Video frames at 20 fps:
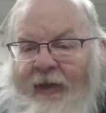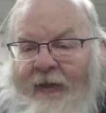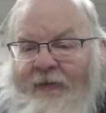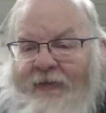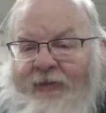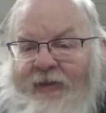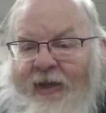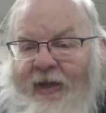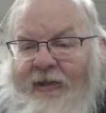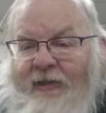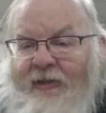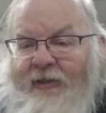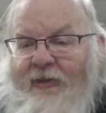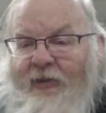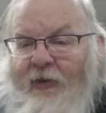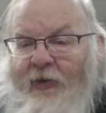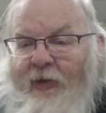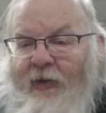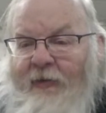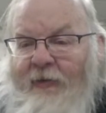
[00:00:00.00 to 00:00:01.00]
left side
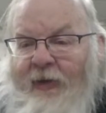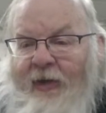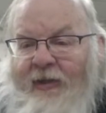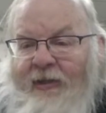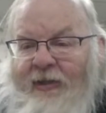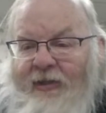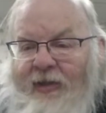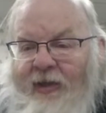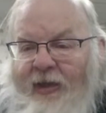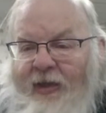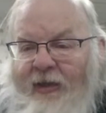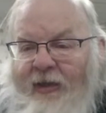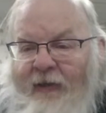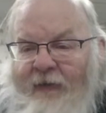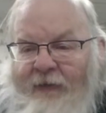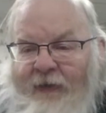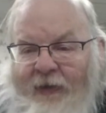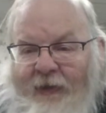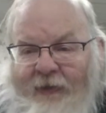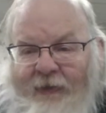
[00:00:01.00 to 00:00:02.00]
Starry, right side
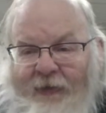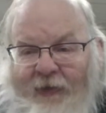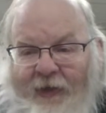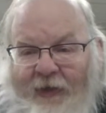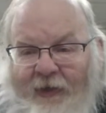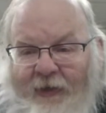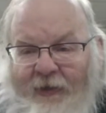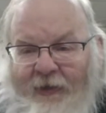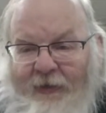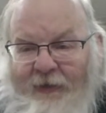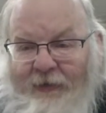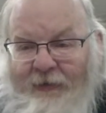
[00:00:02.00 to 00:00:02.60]
FL Thunder.